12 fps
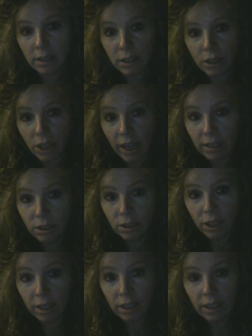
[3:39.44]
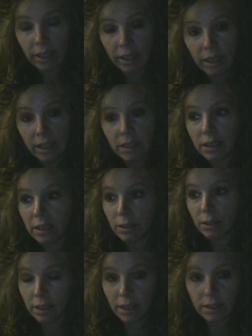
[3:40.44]
changing it.
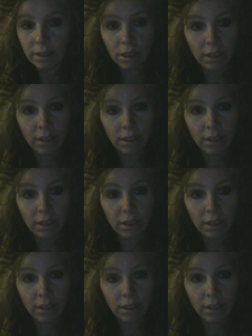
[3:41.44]
They started